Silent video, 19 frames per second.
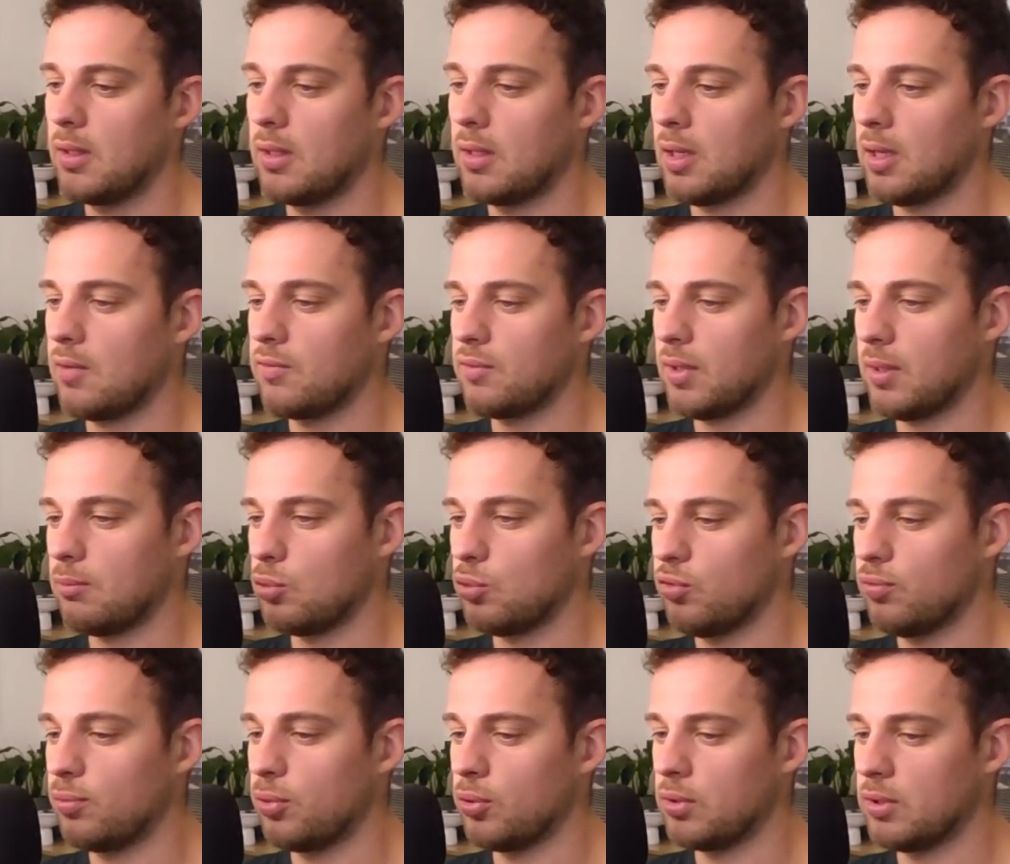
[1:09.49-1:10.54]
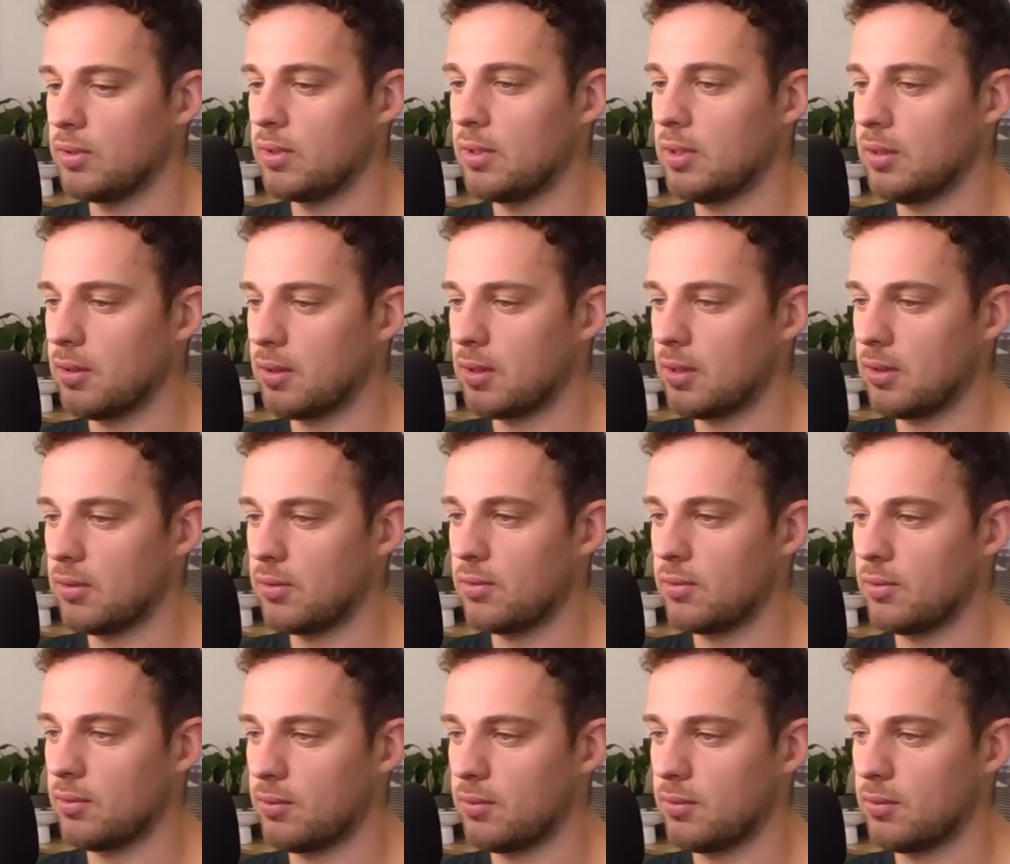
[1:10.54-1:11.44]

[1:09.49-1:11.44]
After I move pony there, okay, so...